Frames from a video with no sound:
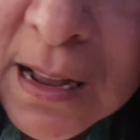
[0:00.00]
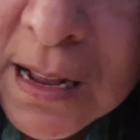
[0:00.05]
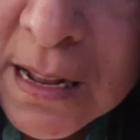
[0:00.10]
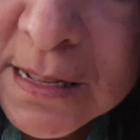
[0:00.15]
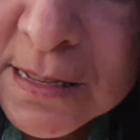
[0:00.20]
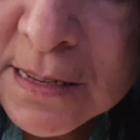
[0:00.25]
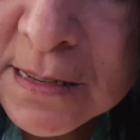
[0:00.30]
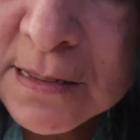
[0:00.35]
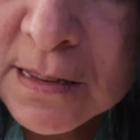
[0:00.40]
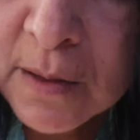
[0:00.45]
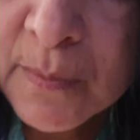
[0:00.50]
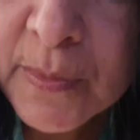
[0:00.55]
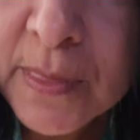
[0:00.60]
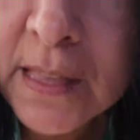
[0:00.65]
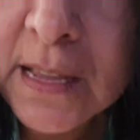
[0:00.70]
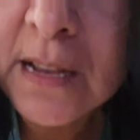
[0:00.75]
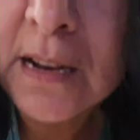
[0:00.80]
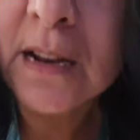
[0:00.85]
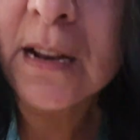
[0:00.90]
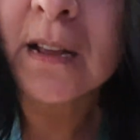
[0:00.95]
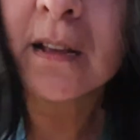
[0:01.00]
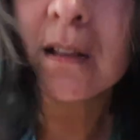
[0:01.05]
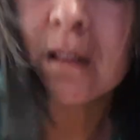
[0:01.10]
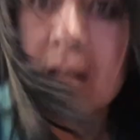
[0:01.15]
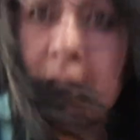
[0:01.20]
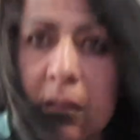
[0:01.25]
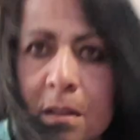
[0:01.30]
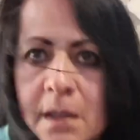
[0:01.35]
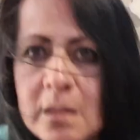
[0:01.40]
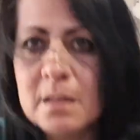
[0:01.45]
on something.
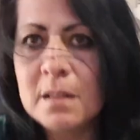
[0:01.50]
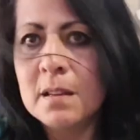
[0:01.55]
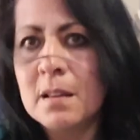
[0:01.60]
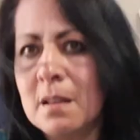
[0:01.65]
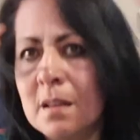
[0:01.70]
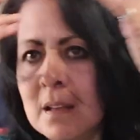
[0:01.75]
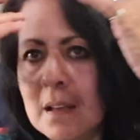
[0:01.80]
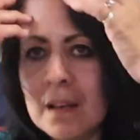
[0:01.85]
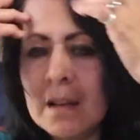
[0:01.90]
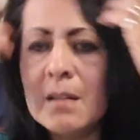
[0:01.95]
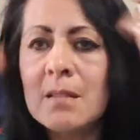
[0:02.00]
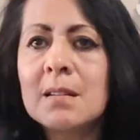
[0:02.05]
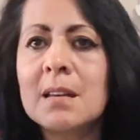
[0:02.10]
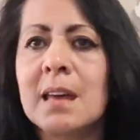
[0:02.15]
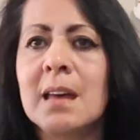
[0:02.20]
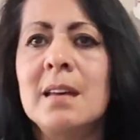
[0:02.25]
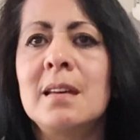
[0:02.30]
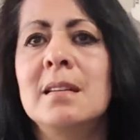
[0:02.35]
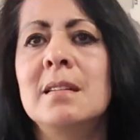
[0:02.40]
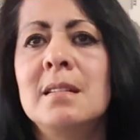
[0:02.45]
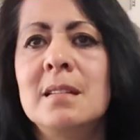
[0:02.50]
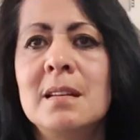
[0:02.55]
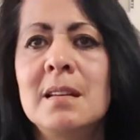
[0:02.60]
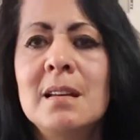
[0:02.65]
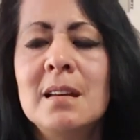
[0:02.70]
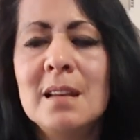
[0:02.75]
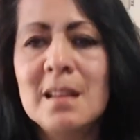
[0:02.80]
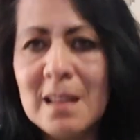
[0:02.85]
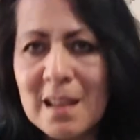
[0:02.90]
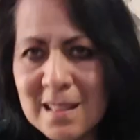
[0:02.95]
Okay, I
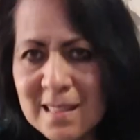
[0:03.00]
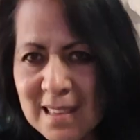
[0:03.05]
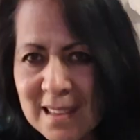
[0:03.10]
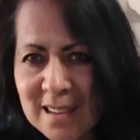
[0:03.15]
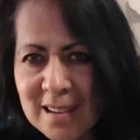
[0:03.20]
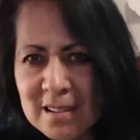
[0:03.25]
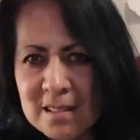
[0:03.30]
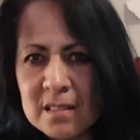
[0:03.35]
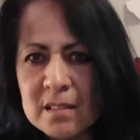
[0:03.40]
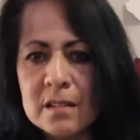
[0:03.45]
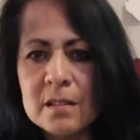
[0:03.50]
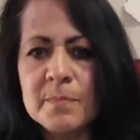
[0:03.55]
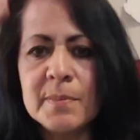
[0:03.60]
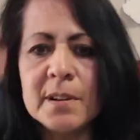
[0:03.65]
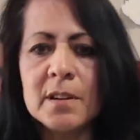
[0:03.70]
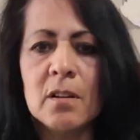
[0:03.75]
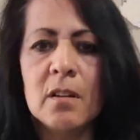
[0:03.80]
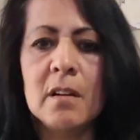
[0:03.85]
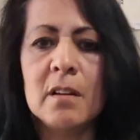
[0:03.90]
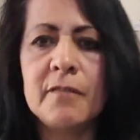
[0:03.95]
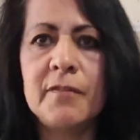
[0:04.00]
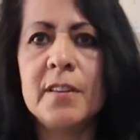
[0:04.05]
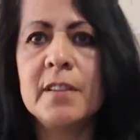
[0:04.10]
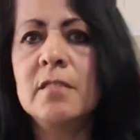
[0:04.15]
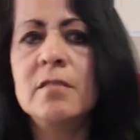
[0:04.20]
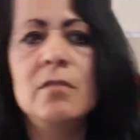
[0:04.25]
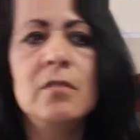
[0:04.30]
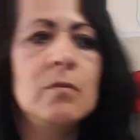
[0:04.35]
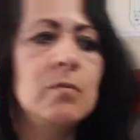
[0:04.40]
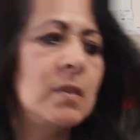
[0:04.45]
think you're a little bit off. I
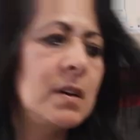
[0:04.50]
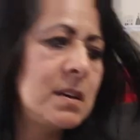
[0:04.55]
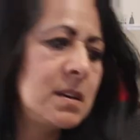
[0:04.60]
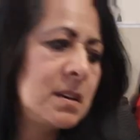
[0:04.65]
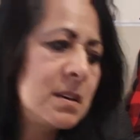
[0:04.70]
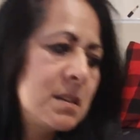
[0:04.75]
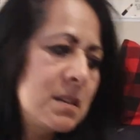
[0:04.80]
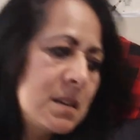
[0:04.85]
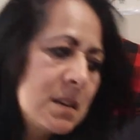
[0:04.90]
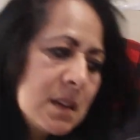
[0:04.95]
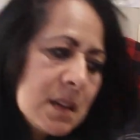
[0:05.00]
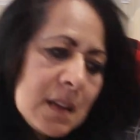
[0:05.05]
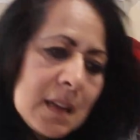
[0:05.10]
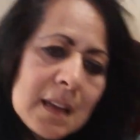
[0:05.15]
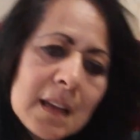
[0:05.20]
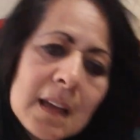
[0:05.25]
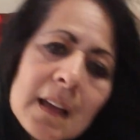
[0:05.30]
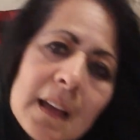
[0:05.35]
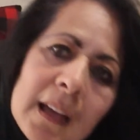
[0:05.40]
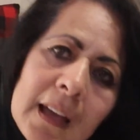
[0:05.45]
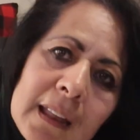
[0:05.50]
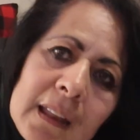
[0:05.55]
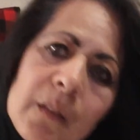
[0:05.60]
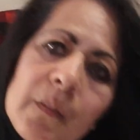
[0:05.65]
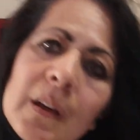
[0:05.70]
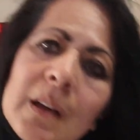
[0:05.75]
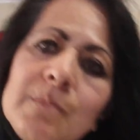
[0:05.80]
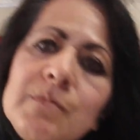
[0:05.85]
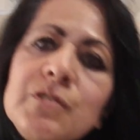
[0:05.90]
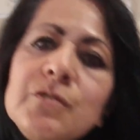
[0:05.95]
don't know why.
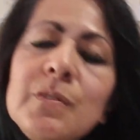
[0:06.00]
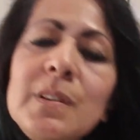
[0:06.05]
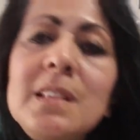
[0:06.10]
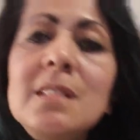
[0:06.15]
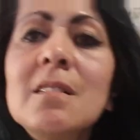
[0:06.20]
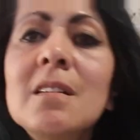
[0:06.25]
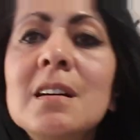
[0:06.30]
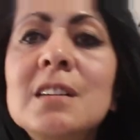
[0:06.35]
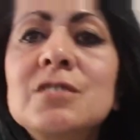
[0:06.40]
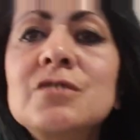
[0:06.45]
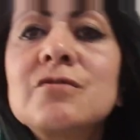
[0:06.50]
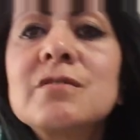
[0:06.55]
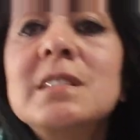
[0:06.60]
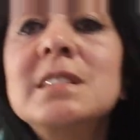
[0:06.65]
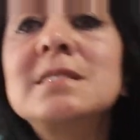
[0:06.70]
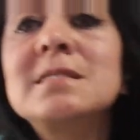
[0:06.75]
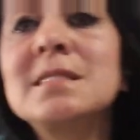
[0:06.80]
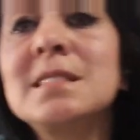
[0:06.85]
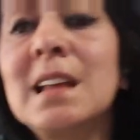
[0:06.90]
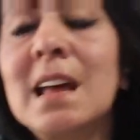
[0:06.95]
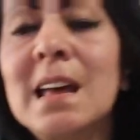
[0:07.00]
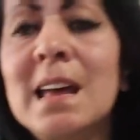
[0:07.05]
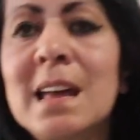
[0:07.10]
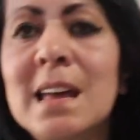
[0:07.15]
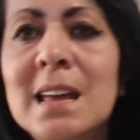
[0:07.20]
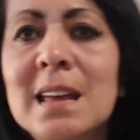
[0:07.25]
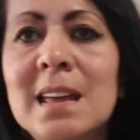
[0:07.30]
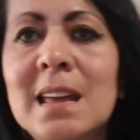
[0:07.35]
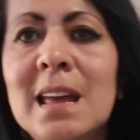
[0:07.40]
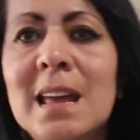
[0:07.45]
Anyway, I'm doing laundry
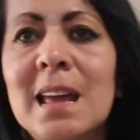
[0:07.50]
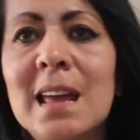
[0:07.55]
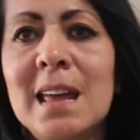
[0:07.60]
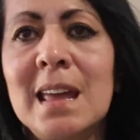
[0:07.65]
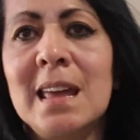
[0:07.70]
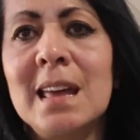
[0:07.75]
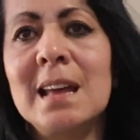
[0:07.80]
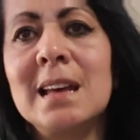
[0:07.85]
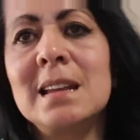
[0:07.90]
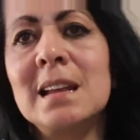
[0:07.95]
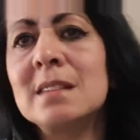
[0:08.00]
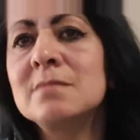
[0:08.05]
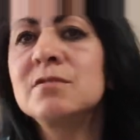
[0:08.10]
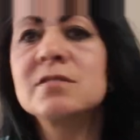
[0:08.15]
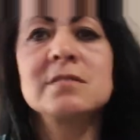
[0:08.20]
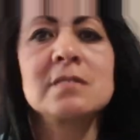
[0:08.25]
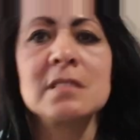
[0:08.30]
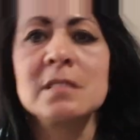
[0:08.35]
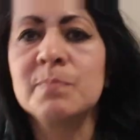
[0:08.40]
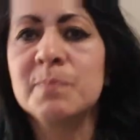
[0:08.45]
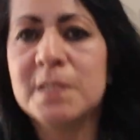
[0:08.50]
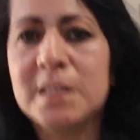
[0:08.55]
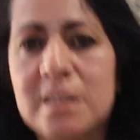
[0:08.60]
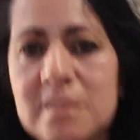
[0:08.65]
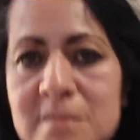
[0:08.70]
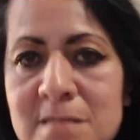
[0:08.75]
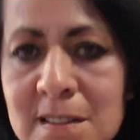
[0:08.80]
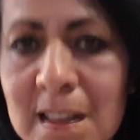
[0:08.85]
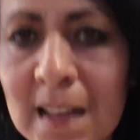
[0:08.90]
today, and I'm just going to pick these